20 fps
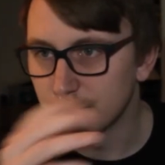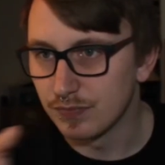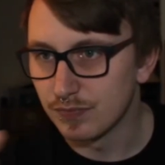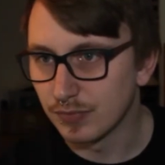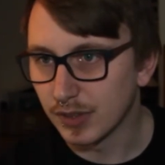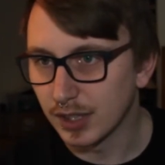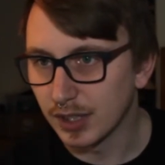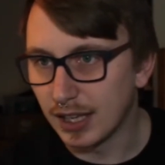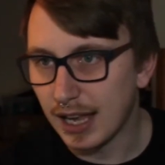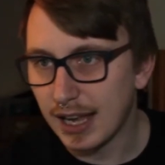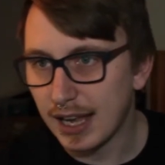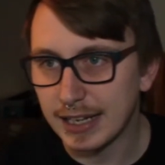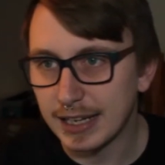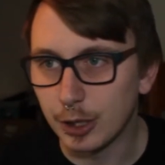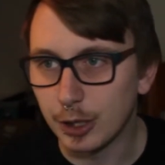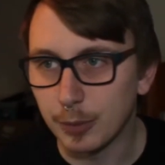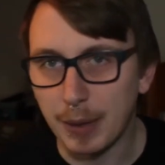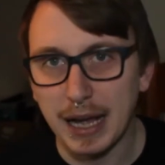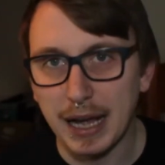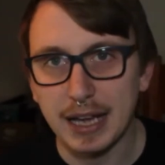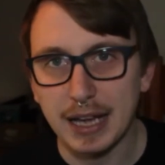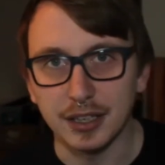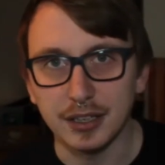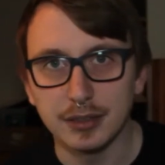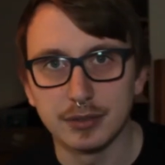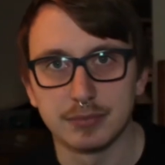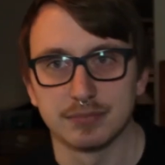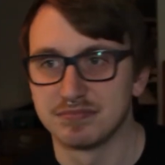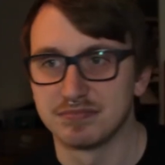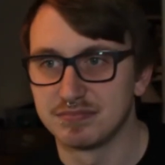You can't help Hannah.
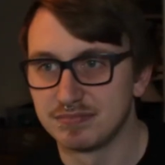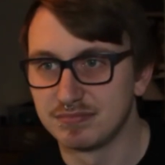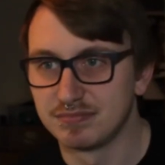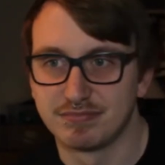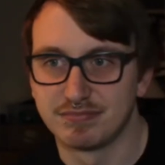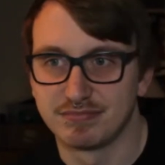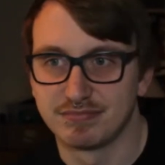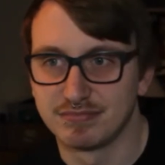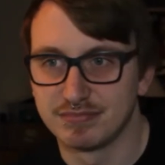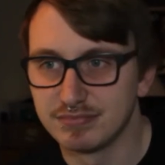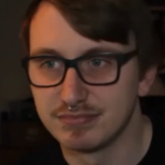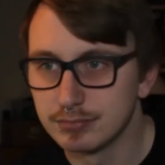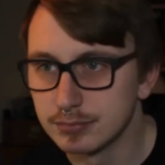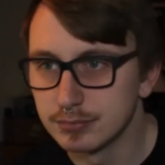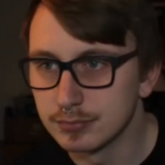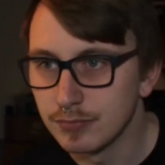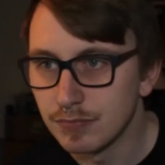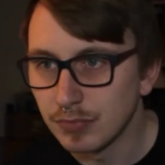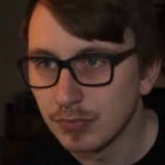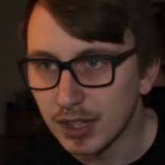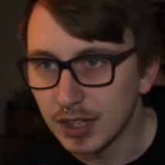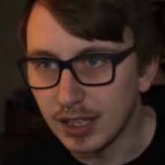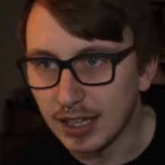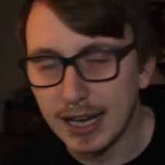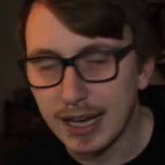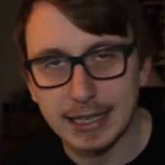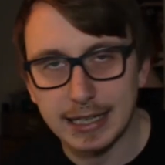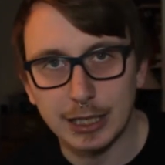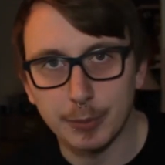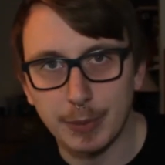You can't
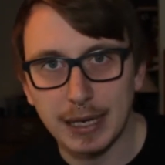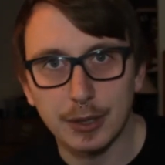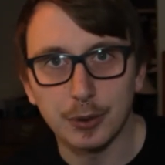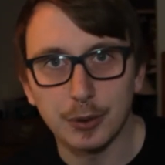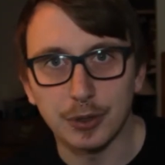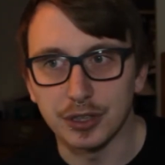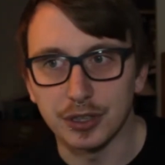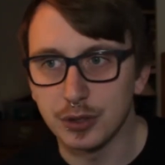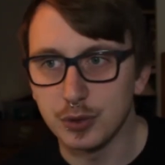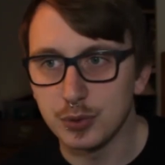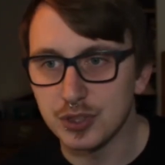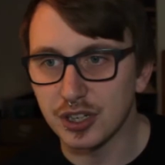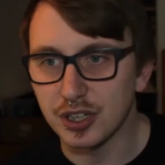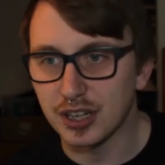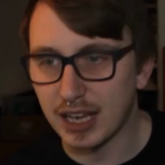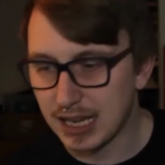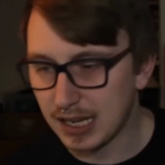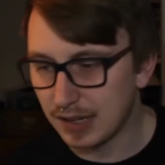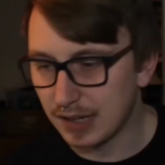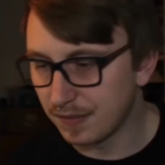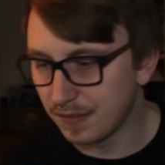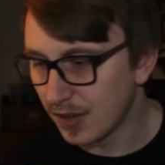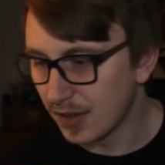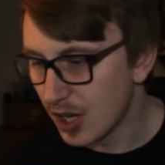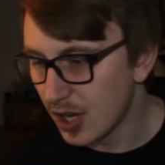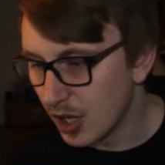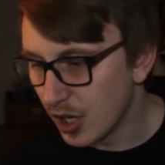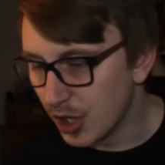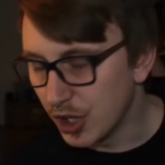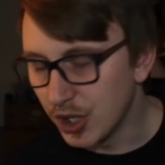help Elgin, who's going to have
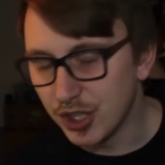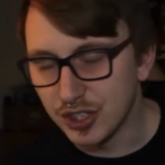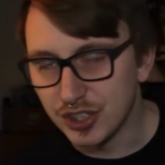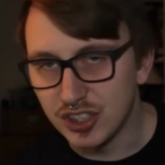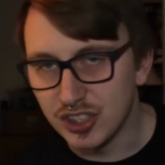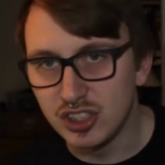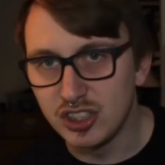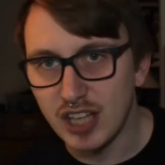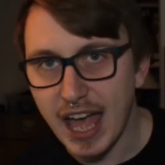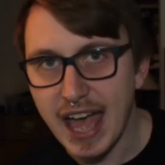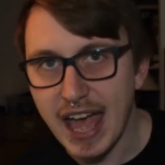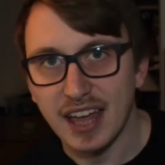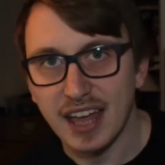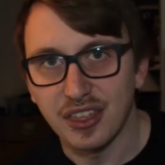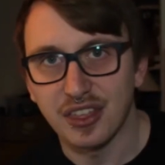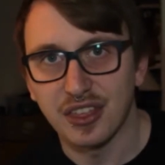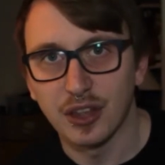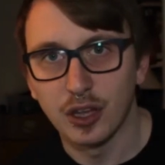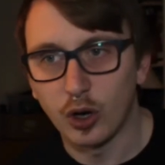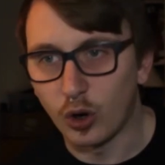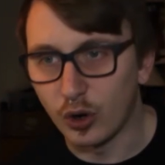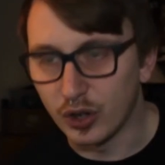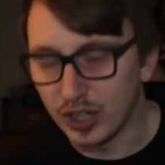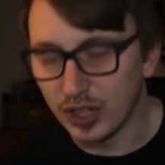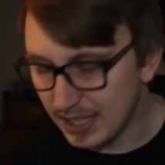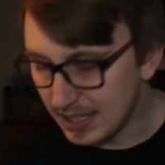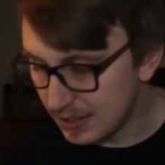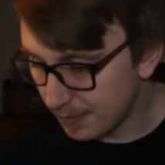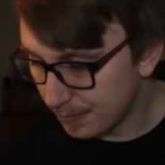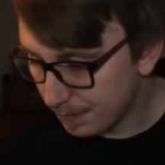her death on
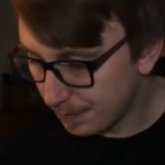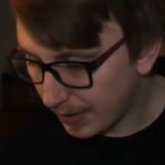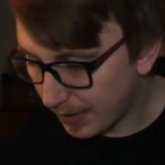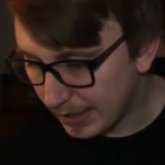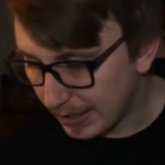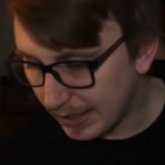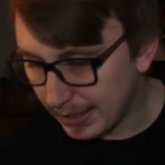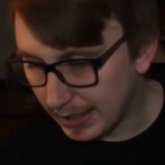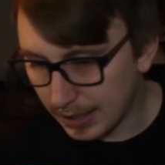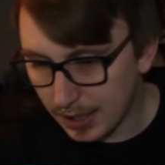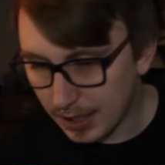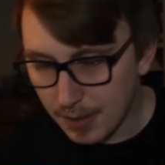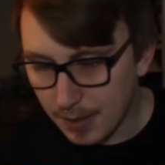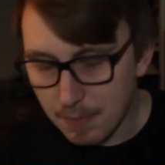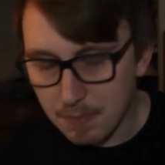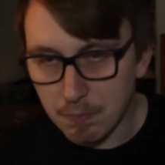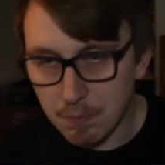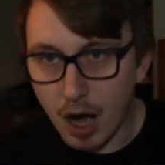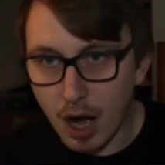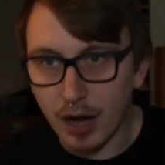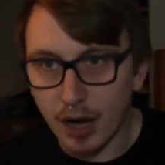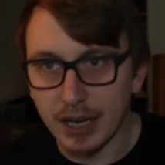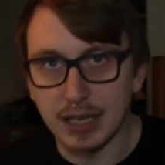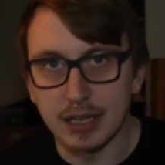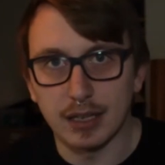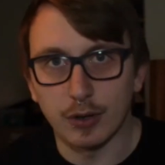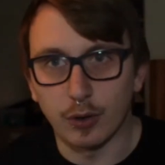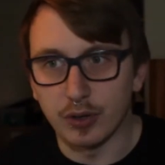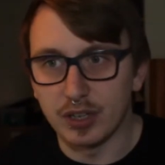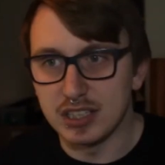his fucking mind,
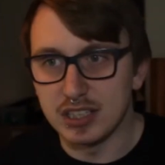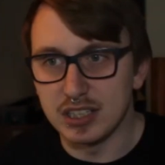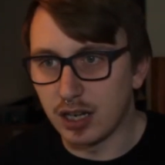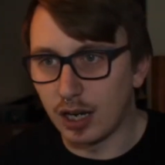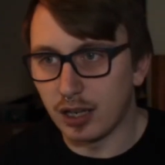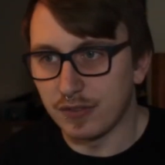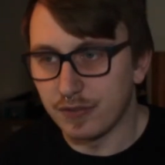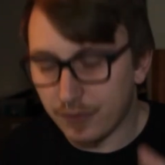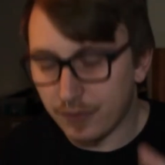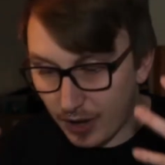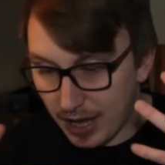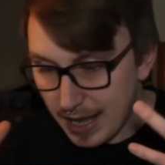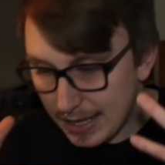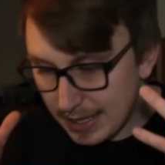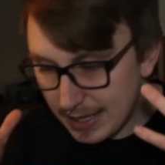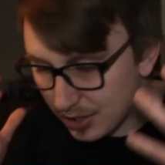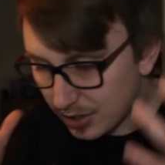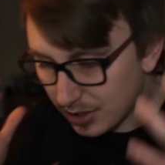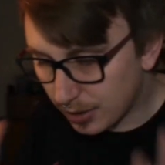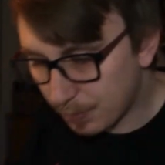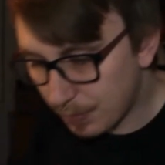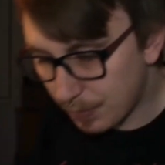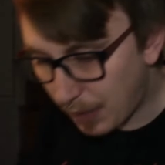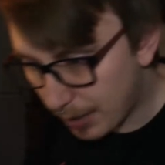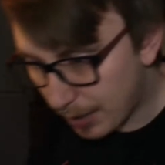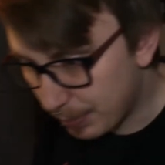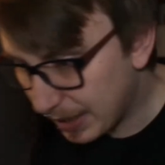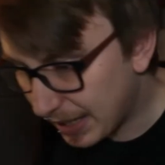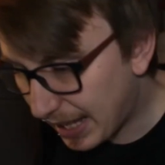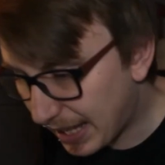on his life. He's going to
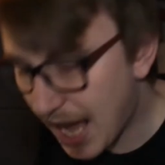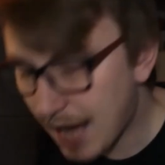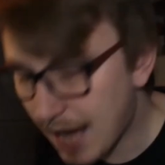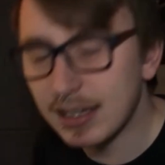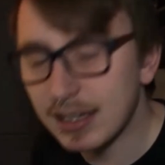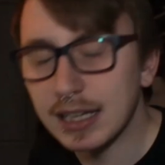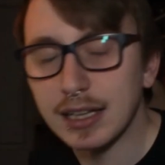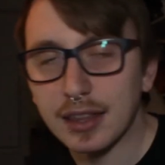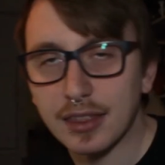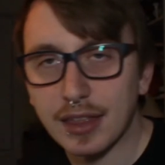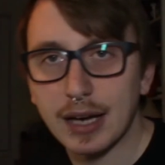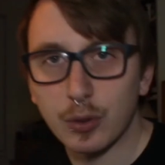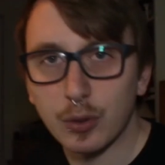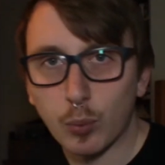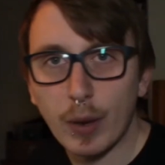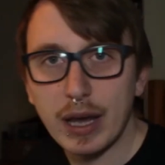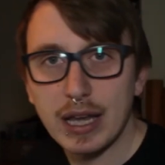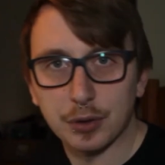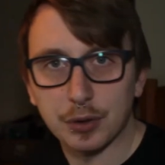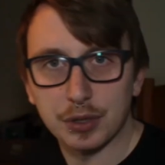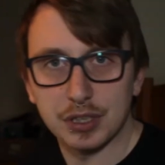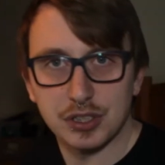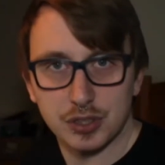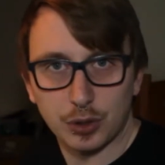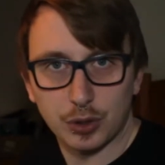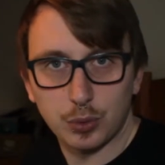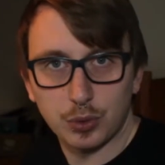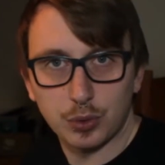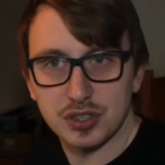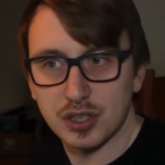be carrying that weight on his
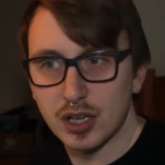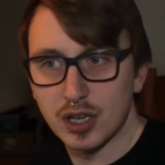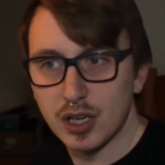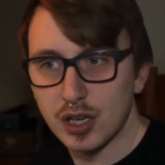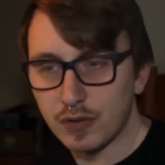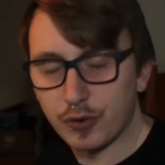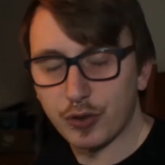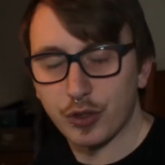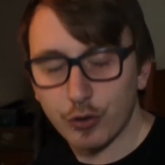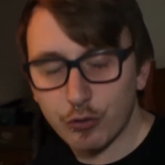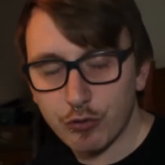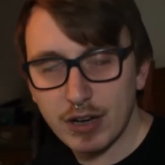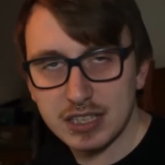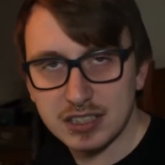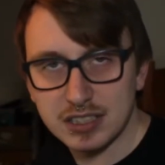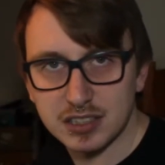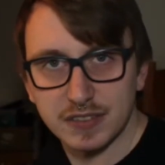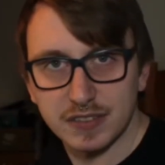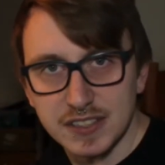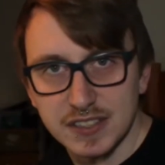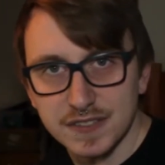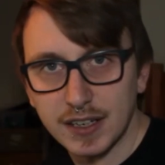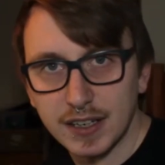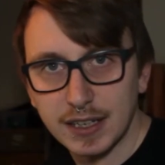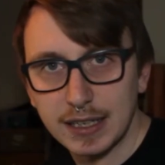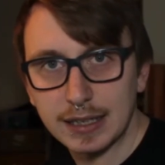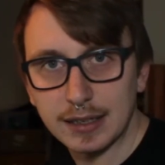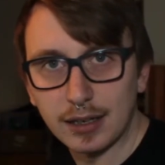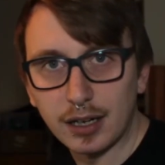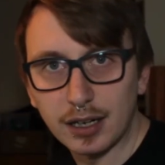shoulders for the rest of his
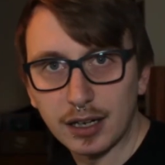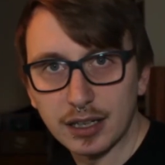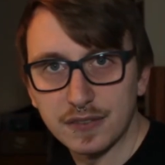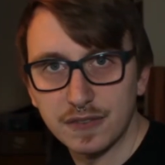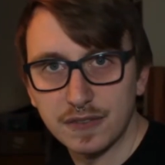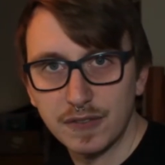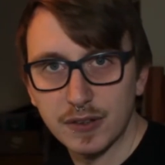fucking life.